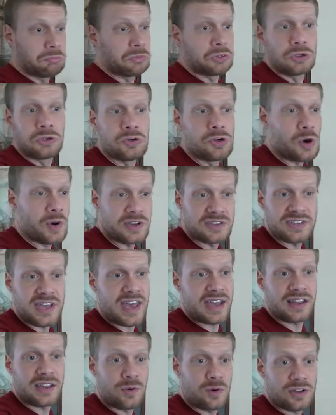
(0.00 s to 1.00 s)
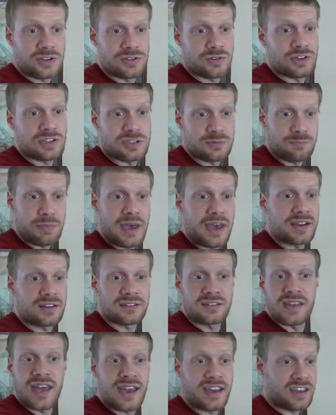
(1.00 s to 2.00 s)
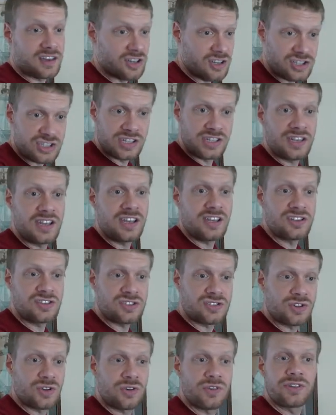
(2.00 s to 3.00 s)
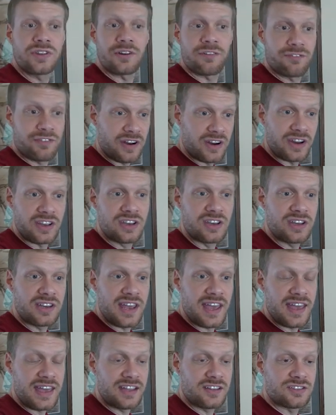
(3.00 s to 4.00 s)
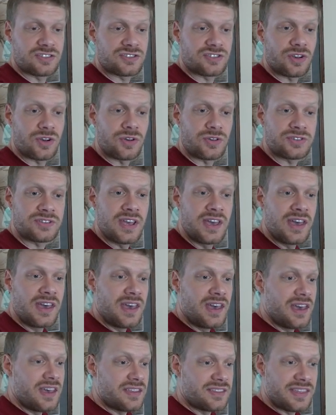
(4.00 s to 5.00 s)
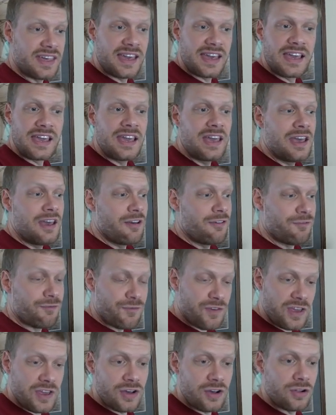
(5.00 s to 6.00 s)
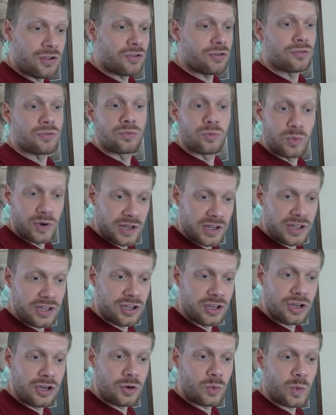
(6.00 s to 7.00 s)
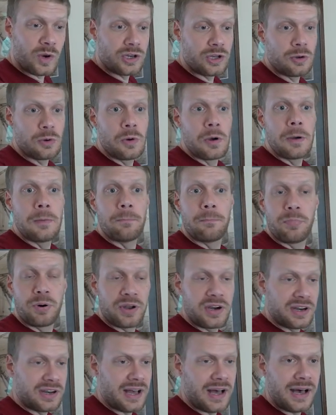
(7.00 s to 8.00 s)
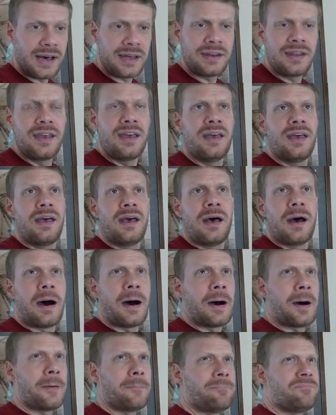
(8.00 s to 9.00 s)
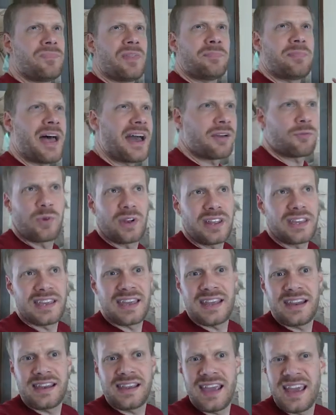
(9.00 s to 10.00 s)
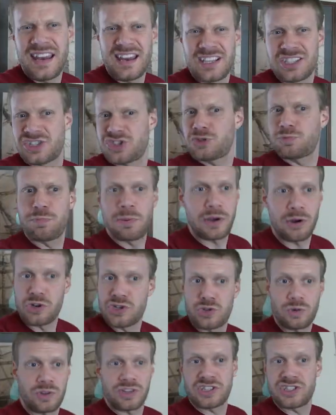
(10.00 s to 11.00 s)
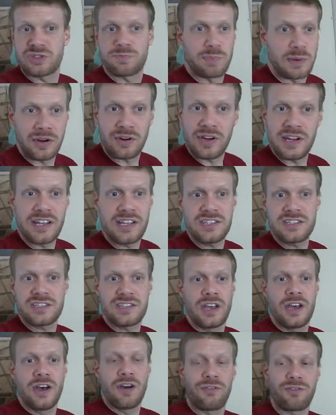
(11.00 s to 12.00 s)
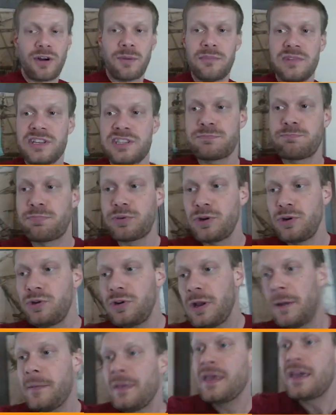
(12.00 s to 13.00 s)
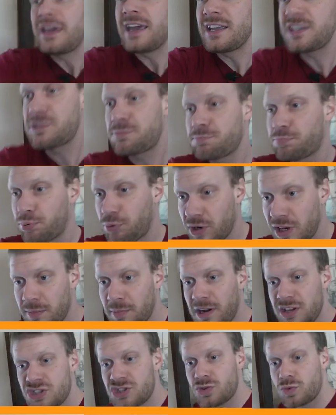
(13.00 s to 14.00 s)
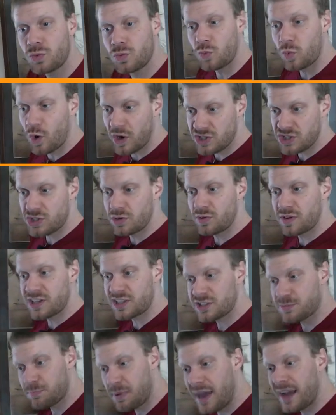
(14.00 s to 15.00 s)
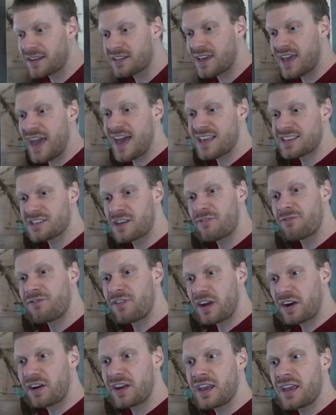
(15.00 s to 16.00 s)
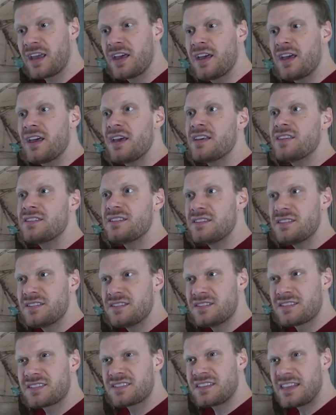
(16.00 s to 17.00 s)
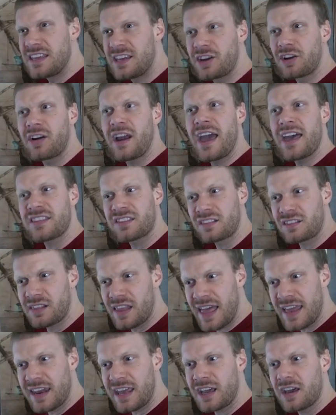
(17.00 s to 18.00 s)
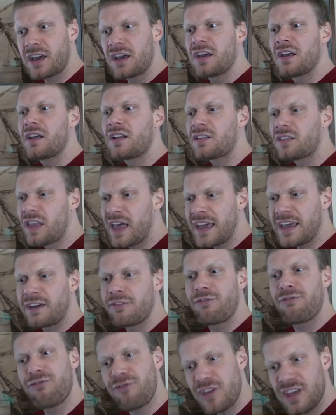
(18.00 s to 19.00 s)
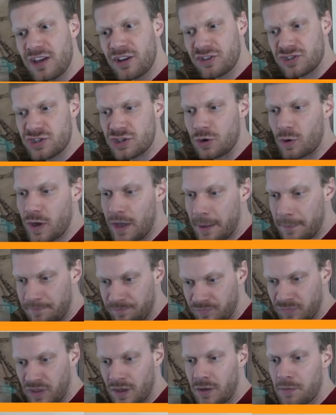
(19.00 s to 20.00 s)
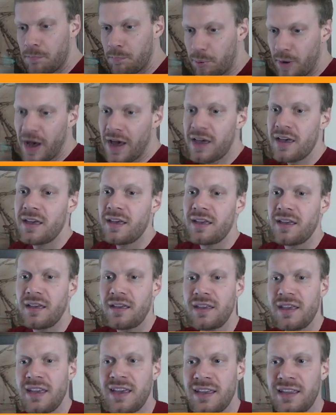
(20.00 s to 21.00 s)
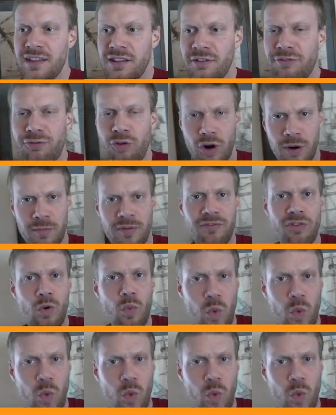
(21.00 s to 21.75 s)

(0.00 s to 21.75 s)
you know exactly what to expect. That cushion insole, they're very good at insoles. They feel really good when you put it on. Not really getting any spiritual experience from this boot. It's pretty much what you would expect. It has a very sneaker athletic-like feel to it, but in the form of a